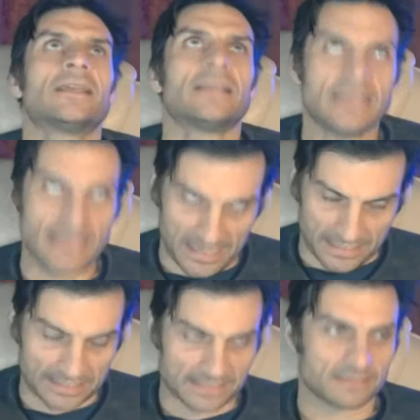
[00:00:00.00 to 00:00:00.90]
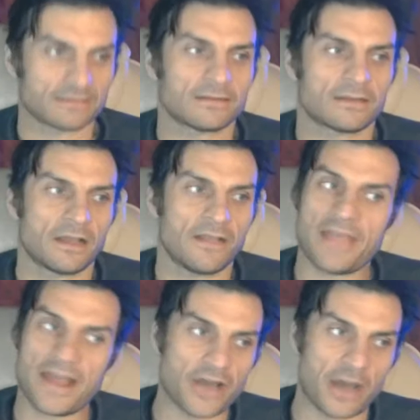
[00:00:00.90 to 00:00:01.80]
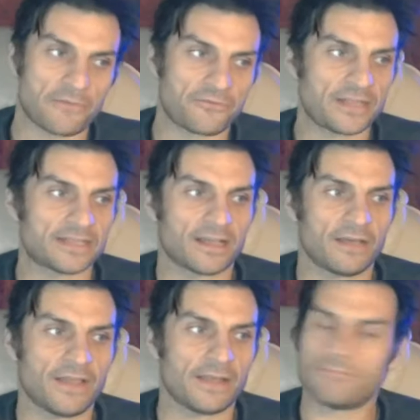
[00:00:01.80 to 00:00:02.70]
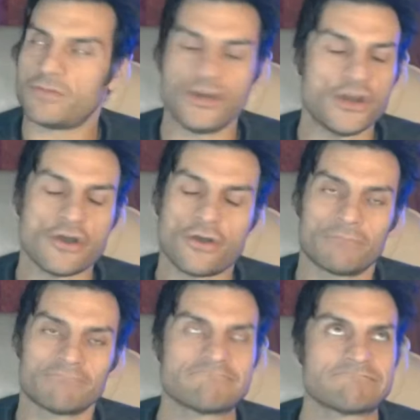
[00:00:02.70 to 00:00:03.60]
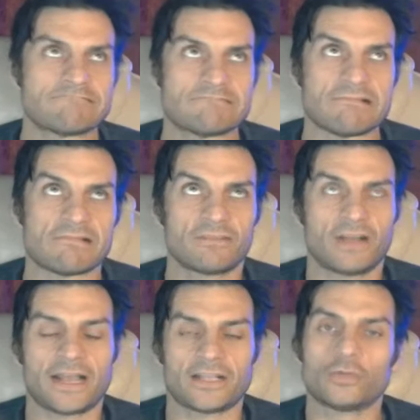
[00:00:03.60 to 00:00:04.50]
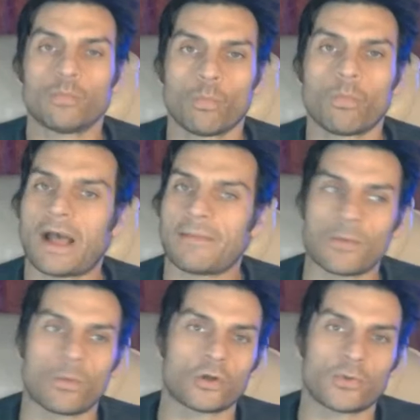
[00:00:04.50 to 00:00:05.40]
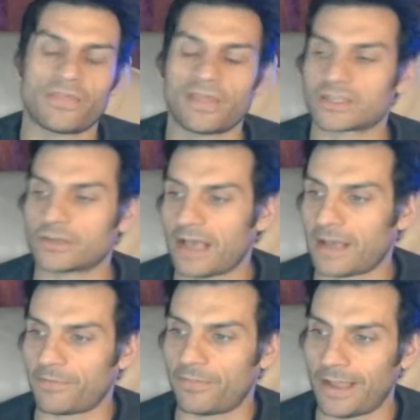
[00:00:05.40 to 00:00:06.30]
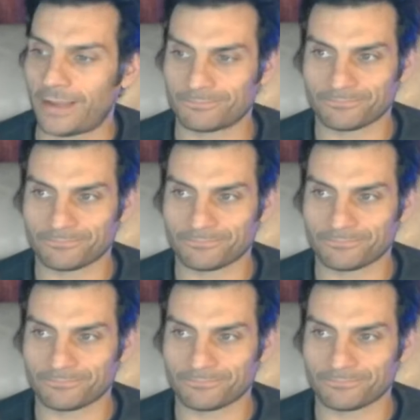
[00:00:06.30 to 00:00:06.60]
Yes. And they're not our friends, are they? No. Right. I mean, what do we think is going to happen there?